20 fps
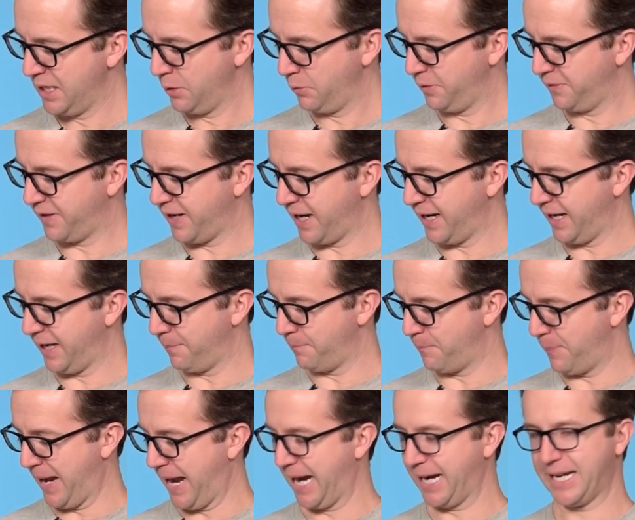We've got a
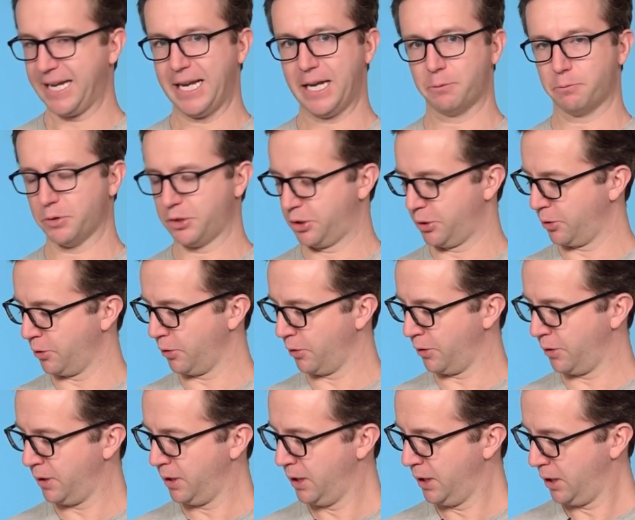backhand
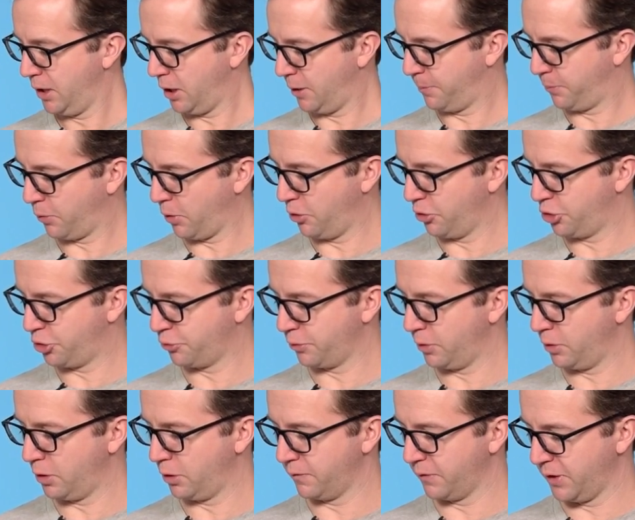return approach
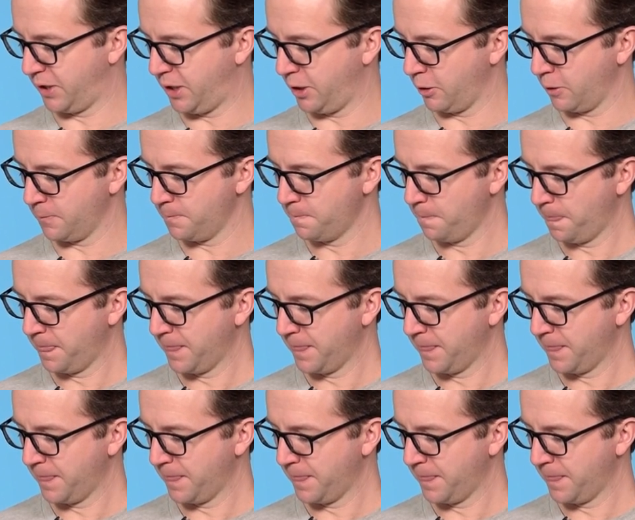drill over here.